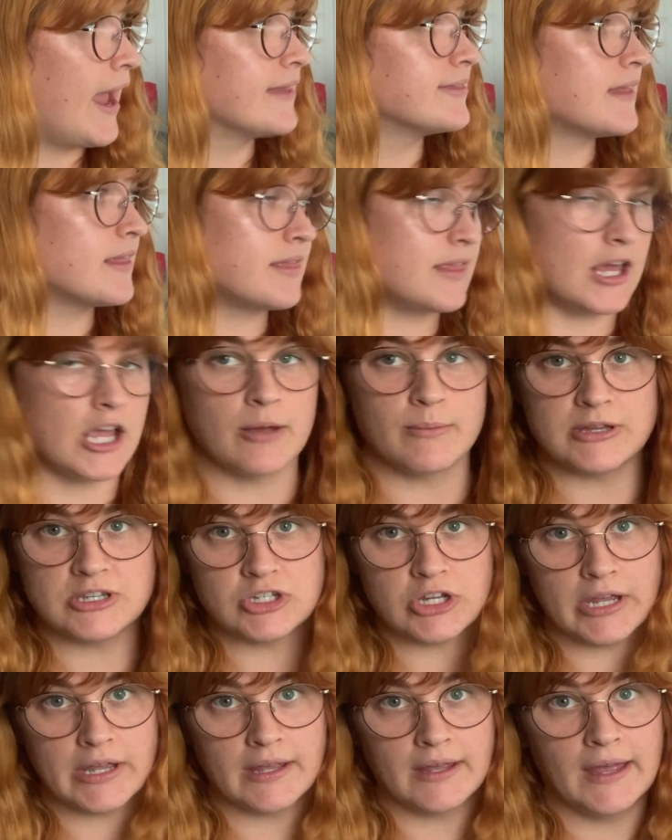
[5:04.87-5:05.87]
and the
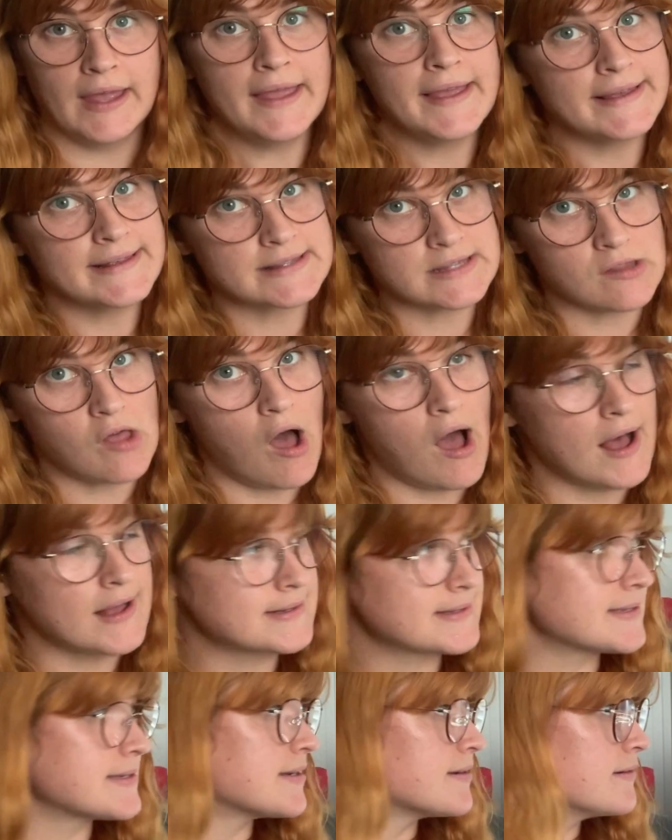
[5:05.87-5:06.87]
thingamajig is
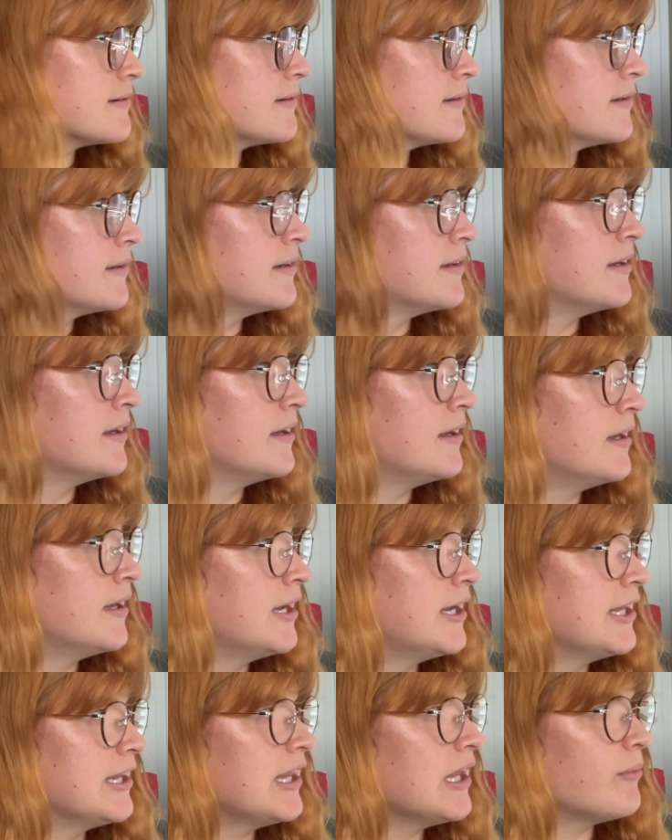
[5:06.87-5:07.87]
lost.
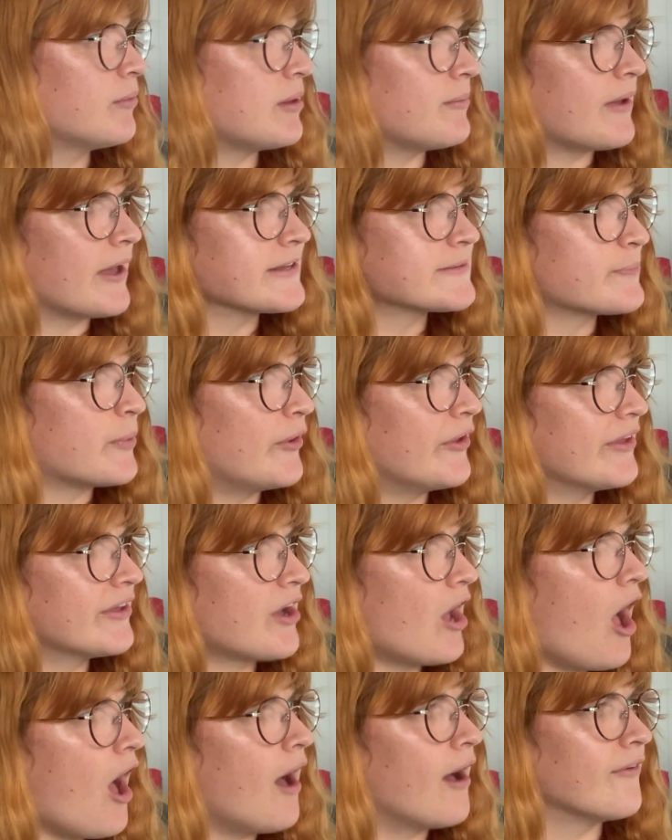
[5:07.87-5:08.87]
Then we must pull
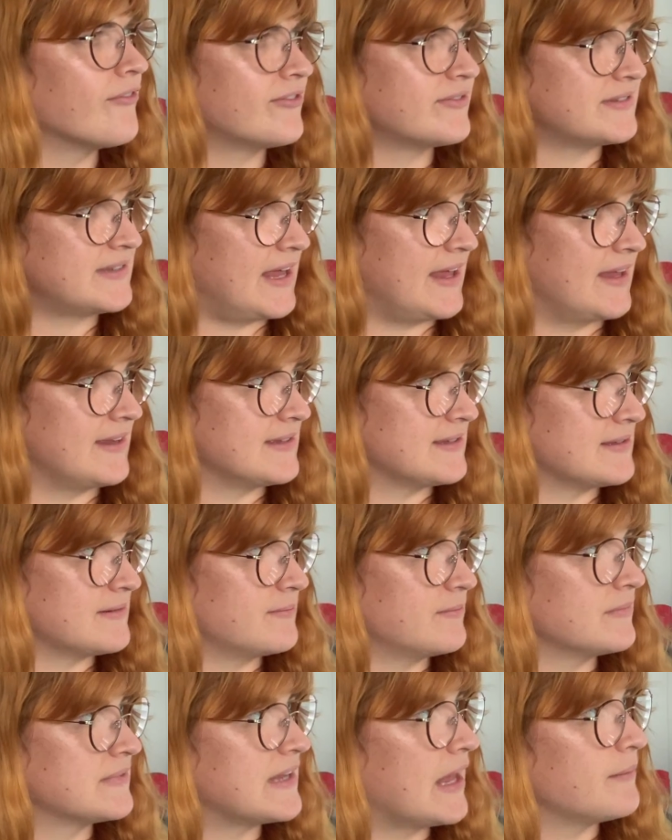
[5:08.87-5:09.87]
it off, says,
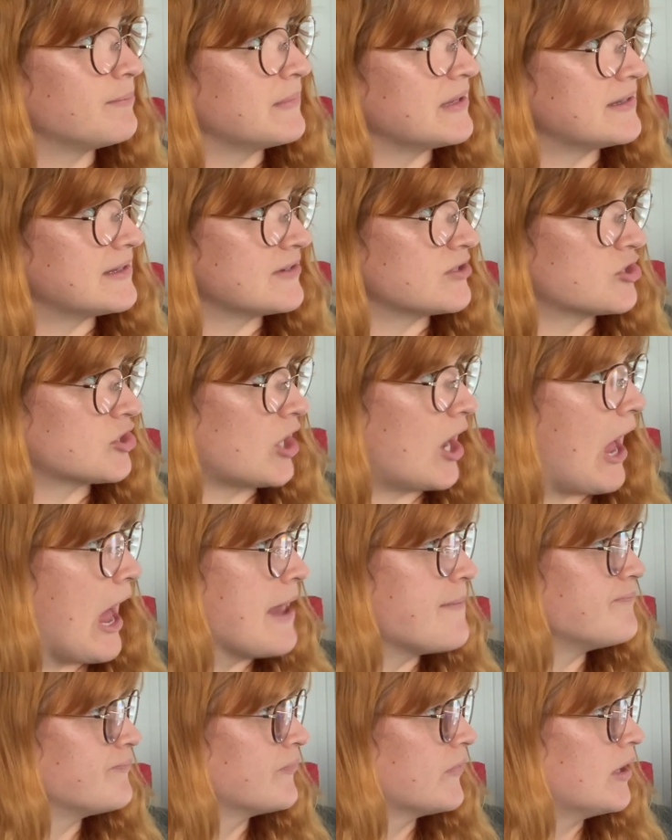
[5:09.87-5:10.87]
said Mrs.
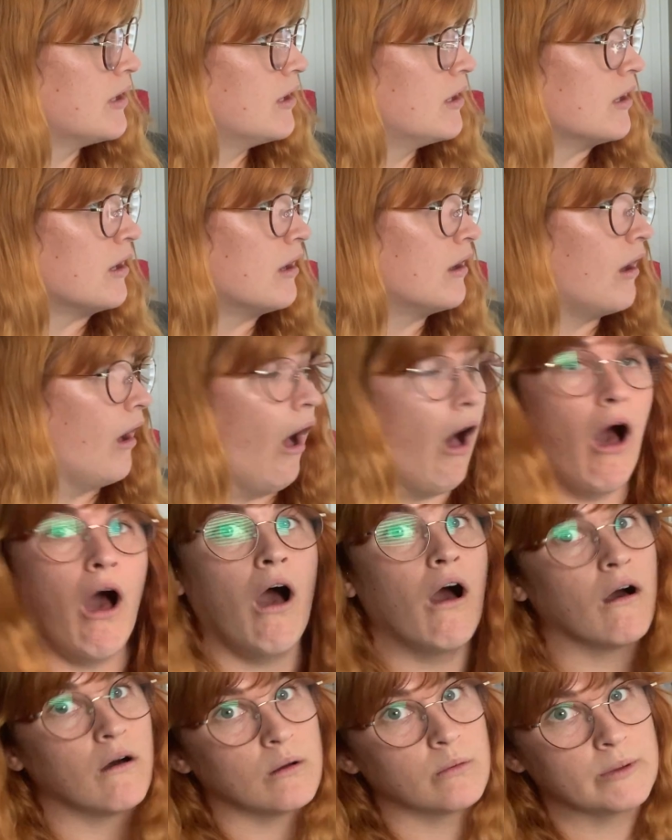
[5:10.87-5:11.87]
Schott.
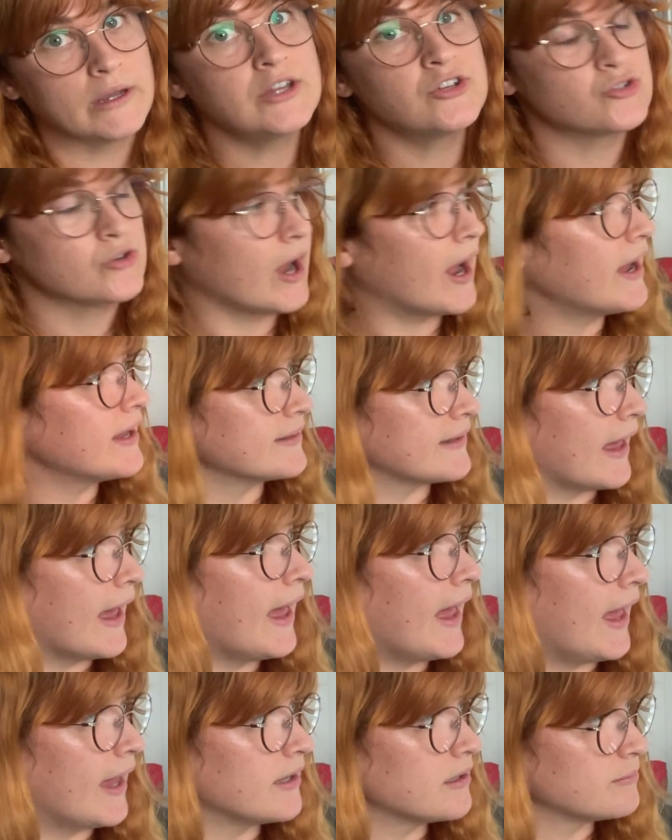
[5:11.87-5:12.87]
Oh, we tried
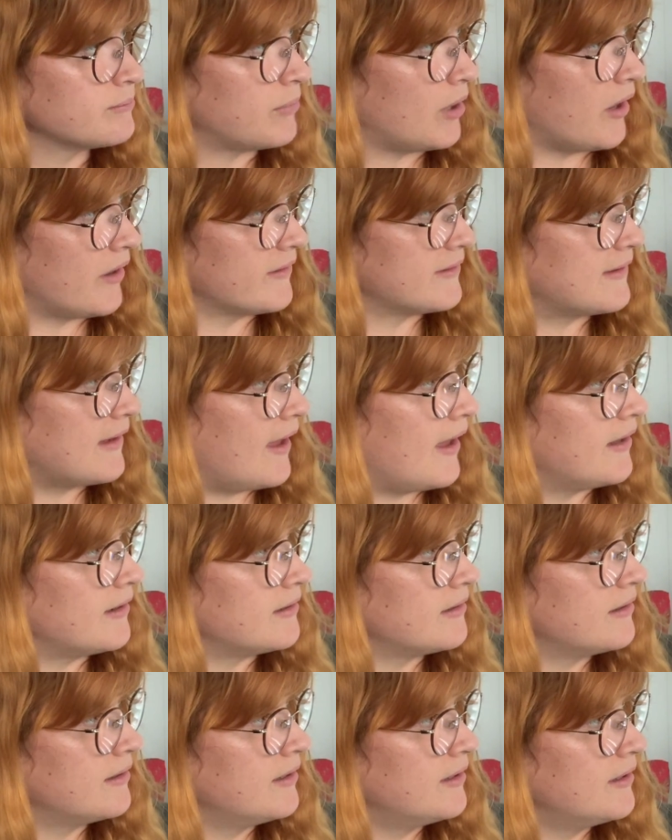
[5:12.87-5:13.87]
that, Paul said.